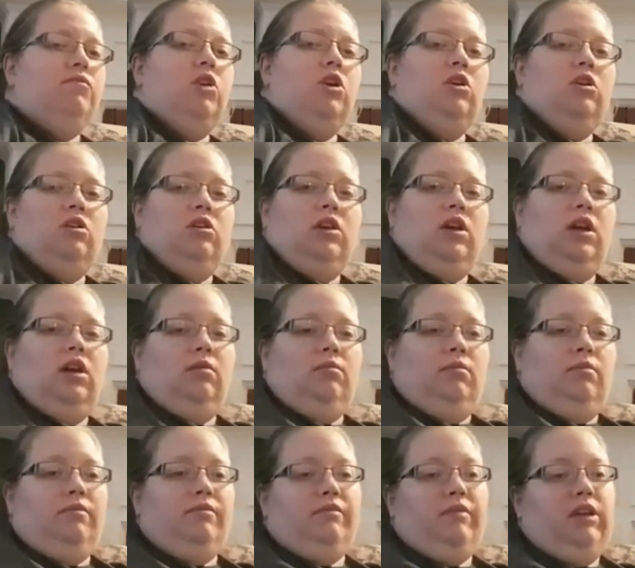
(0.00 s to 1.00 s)
Her
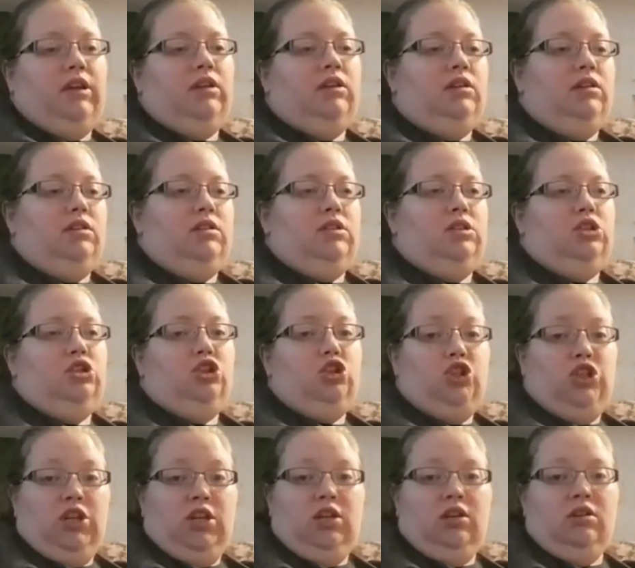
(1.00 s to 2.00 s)
name is
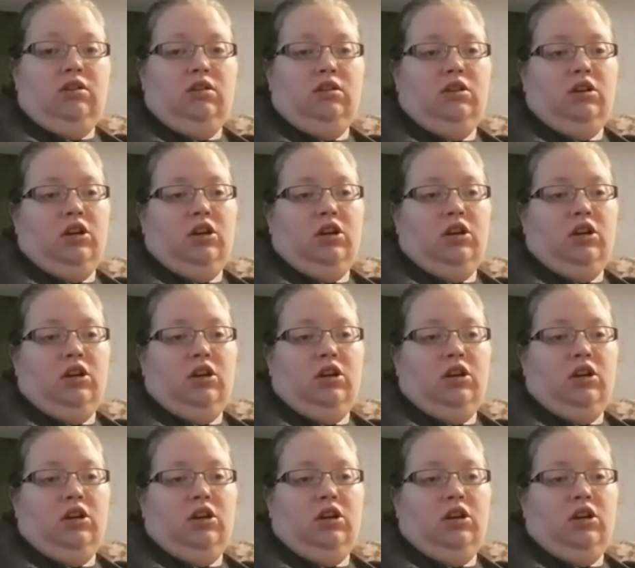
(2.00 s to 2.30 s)
G,